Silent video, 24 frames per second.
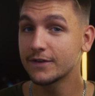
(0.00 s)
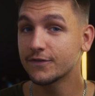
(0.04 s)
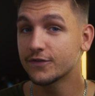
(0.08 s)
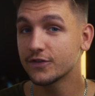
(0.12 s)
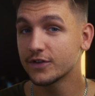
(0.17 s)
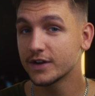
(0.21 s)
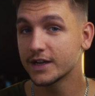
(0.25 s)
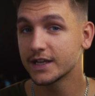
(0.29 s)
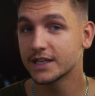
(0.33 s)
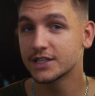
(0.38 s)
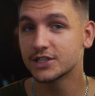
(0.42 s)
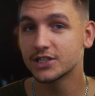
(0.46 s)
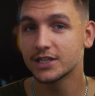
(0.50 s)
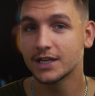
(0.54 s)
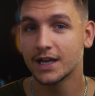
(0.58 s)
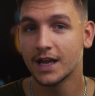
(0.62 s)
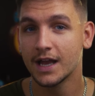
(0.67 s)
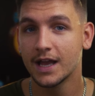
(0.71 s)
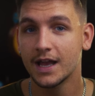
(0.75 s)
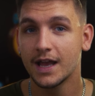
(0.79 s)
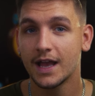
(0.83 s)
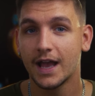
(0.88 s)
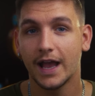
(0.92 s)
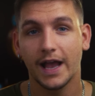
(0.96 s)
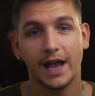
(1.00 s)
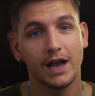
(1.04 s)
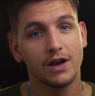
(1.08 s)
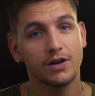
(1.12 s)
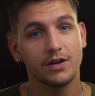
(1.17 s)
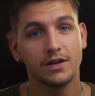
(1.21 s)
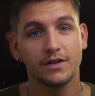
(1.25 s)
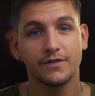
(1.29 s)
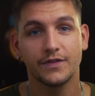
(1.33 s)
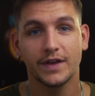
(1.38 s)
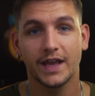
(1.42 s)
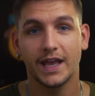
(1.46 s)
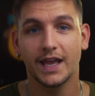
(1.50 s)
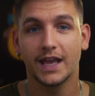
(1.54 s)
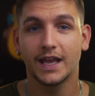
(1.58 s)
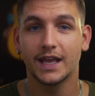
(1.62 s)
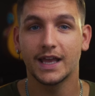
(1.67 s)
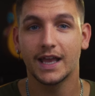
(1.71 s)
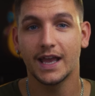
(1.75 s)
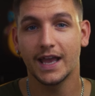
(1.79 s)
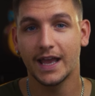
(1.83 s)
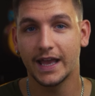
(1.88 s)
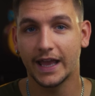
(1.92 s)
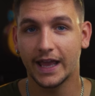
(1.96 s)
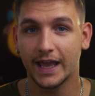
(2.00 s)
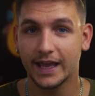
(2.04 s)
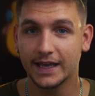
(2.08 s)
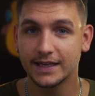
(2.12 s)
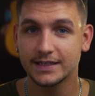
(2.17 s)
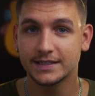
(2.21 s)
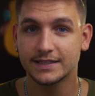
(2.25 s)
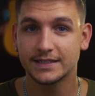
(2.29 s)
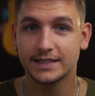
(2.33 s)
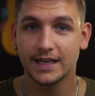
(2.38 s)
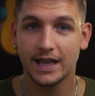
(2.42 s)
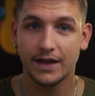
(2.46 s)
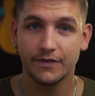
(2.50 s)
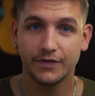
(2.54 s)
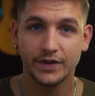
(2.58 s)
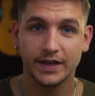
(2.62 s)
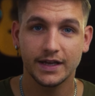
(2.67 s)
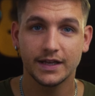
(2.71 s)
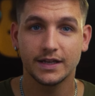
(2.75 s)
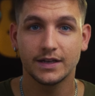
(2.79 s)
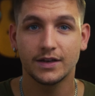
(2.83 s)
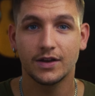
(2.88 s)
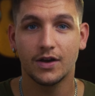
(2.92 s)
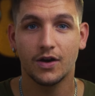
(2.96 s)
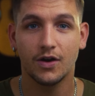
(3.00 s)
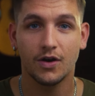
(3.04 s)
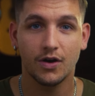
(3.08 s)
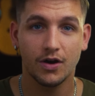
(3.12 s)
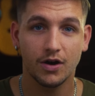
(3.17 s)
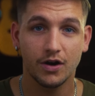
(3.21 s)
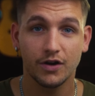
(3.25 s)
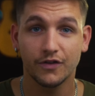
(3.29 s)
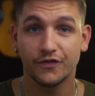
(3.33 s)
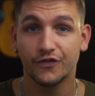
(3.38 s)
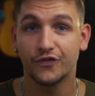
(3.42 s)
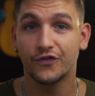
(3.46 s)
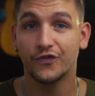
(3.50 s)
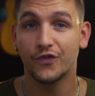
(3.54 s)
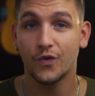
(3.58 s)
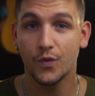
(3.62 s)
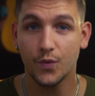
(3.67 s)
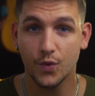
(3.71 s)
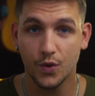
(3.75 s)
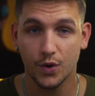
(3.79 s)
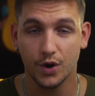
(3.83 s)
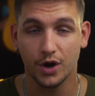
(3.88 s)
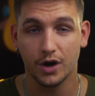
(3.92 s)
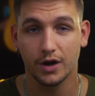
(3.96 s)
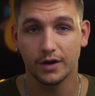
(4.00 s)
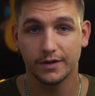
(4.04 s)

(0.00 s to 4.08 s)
footage out of a A7R4.